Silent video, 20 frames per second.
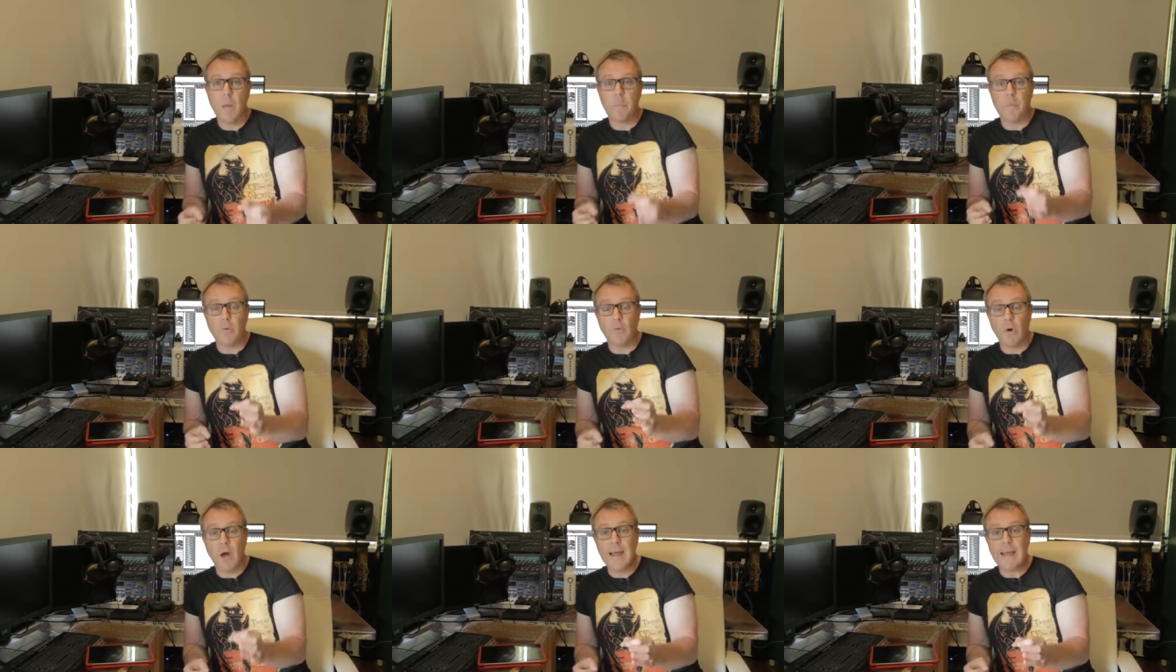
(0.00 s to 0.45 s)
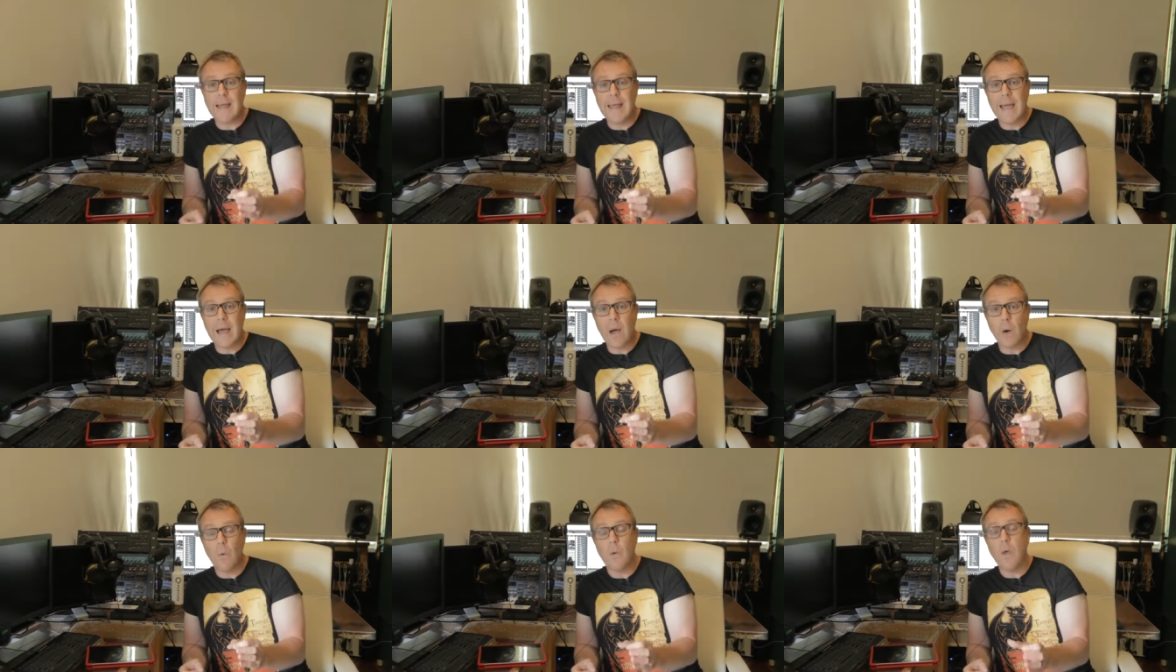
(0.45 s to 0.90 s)
But right
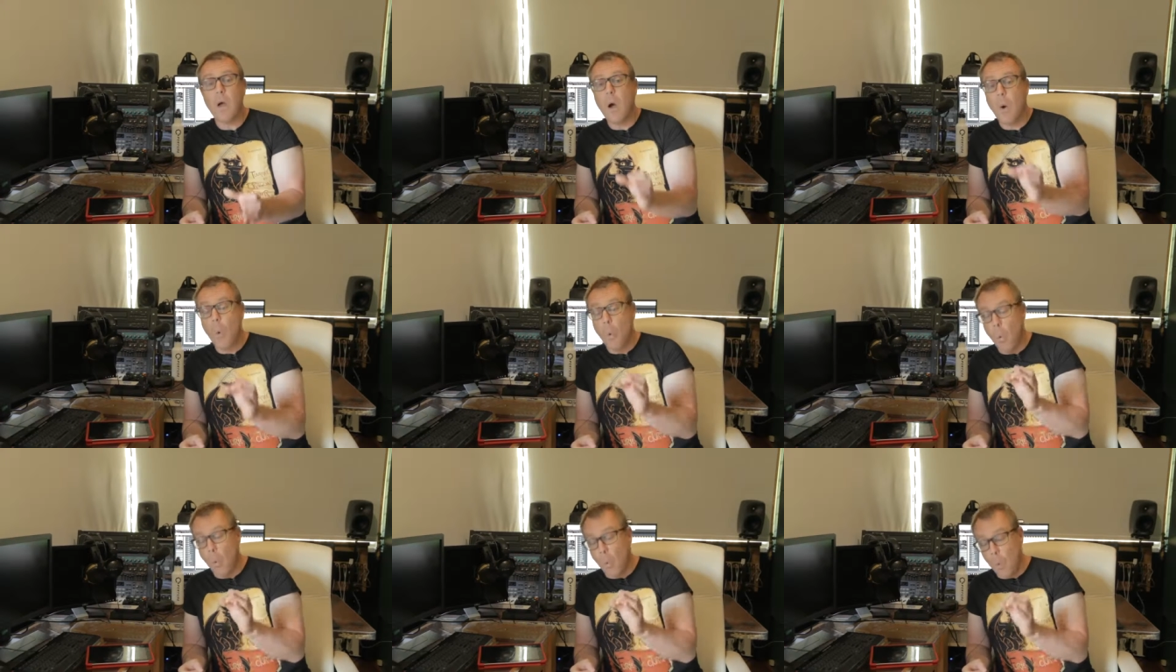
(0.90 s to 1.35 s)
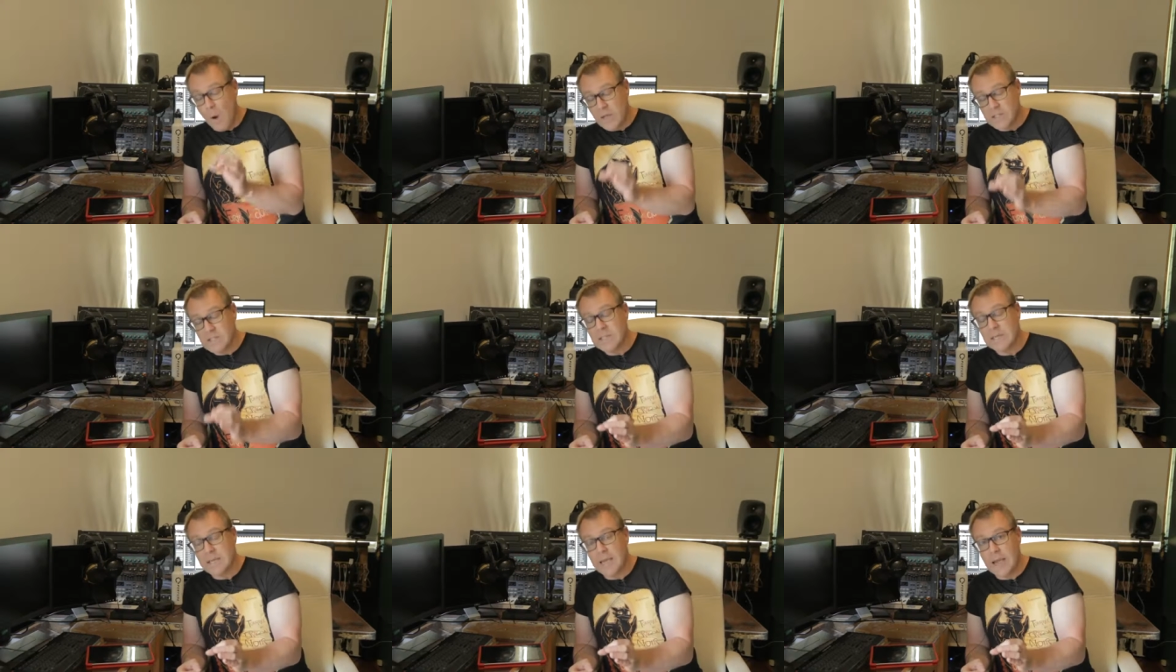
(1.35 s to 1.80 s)
now,
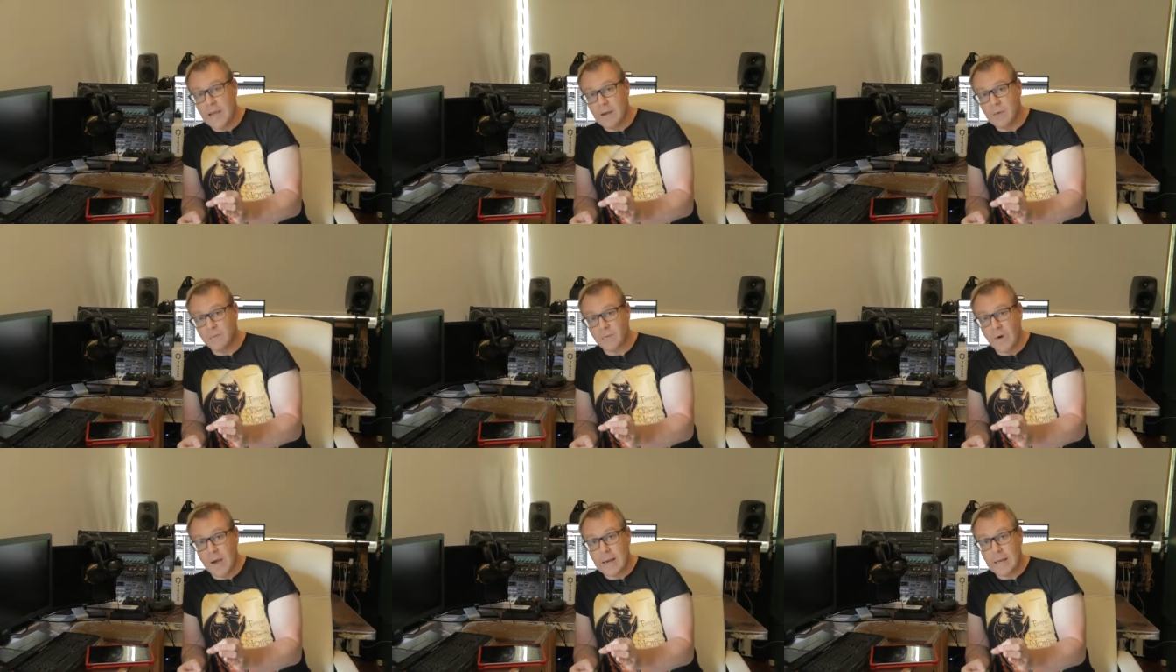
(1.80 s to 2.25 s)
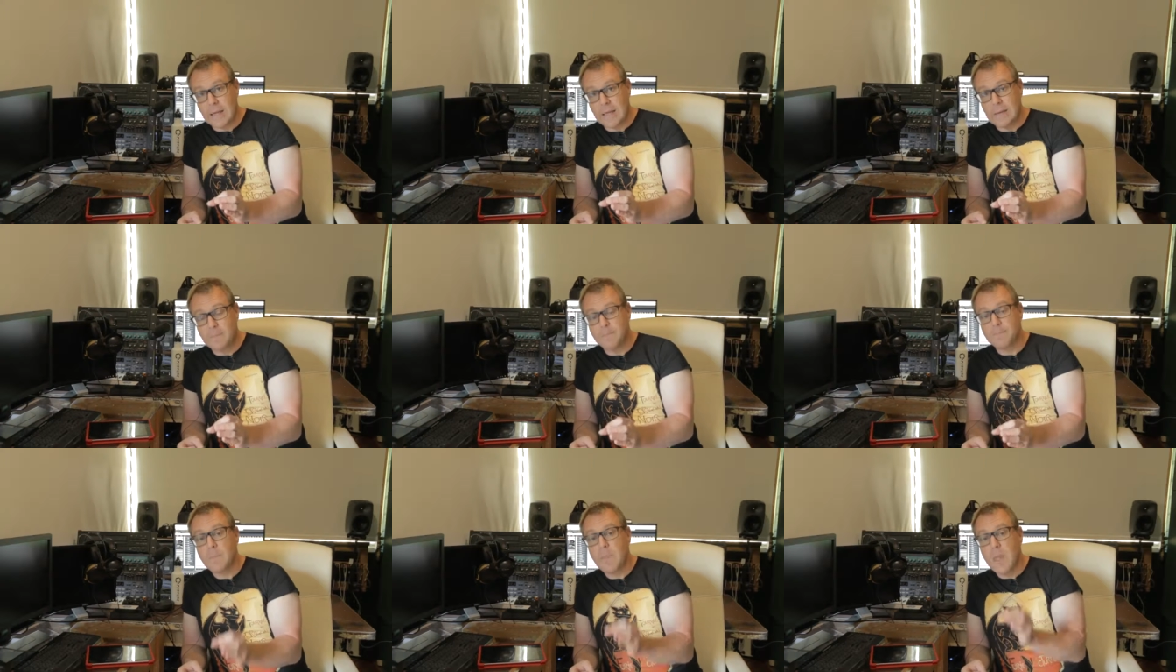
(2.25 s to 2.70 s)
once again,
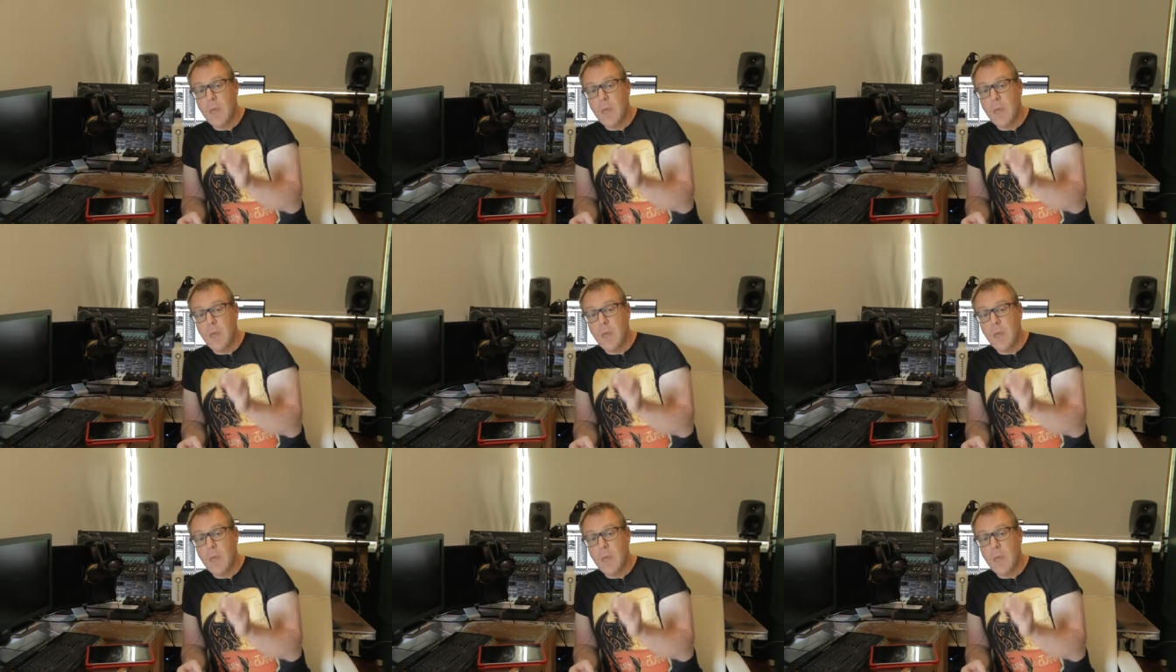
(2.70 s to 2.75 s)
finally,